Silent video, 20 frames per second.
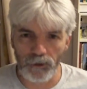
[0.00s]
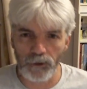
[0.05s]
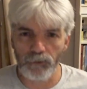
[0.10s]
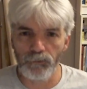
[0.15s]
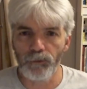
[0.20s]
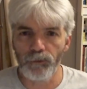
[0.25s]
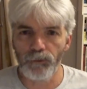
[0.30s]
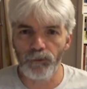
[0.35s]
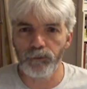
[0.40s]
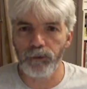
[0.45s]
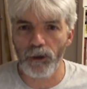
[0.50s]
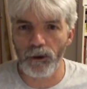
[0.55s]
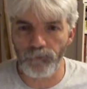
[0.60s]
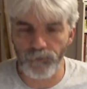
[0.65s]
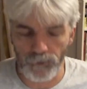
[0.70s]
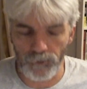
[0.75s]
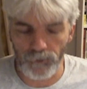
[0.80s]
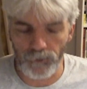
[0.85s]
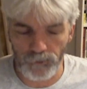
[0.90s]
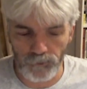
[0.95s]
the
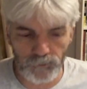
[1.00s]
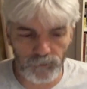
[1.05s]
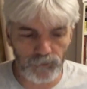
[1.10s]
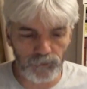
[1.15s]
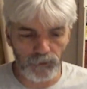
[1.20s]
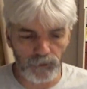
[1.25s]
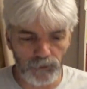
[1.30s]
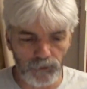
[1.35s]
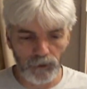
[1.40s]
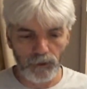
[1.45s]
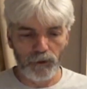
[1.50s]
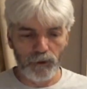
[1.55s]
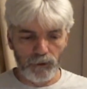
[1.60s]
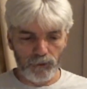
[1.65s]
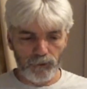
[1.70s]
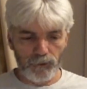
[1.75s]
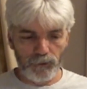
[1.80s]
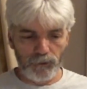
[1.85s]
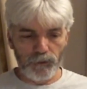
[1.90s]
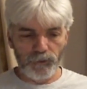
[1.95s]
revelation through
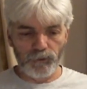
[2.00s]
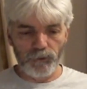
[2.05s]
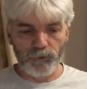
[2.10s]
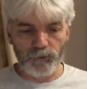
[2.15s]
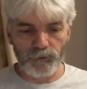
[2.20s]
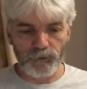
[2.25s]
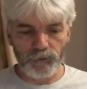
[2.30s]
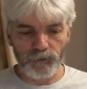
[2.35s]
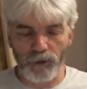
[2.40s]
Moses